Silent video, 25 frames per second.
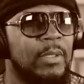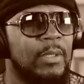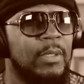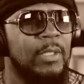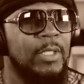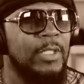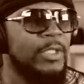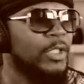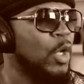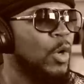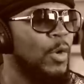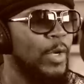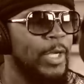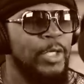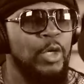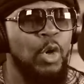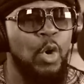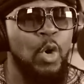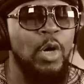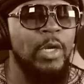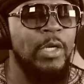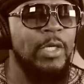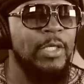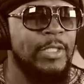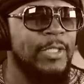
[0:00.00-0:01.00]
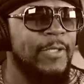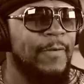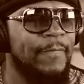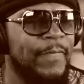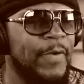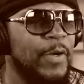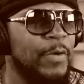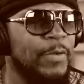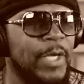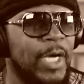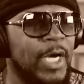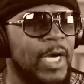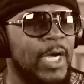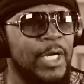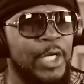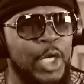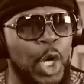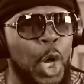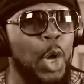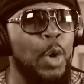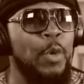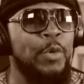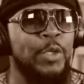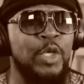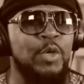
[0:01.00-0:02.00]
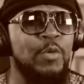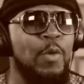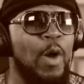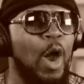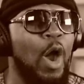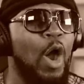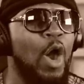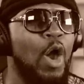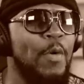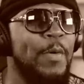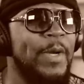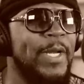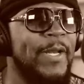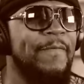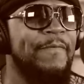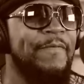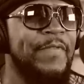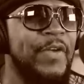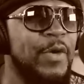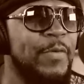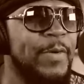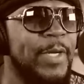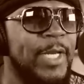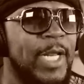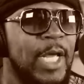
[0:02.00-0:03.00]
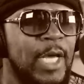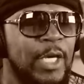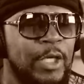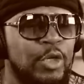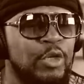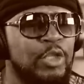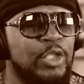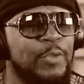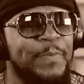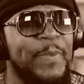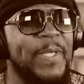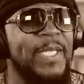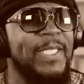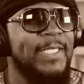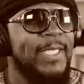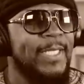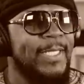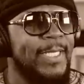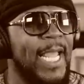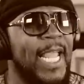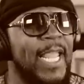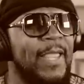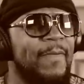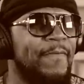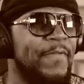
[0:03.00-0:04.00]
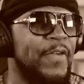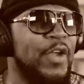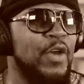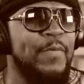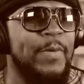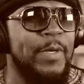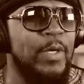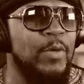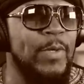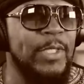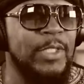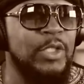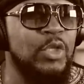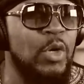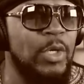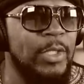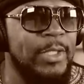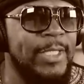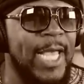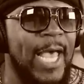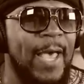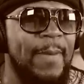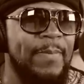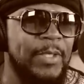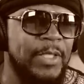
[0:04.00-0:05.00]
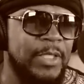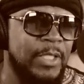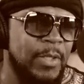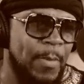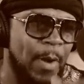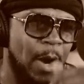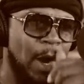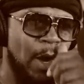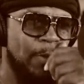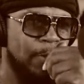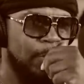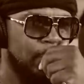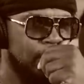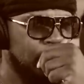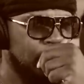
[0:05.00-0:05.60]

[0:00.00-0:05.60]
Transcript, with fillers: So, in order to fear the unknown, you are already fearing. You spend today fearing what's going to happen tomorrow.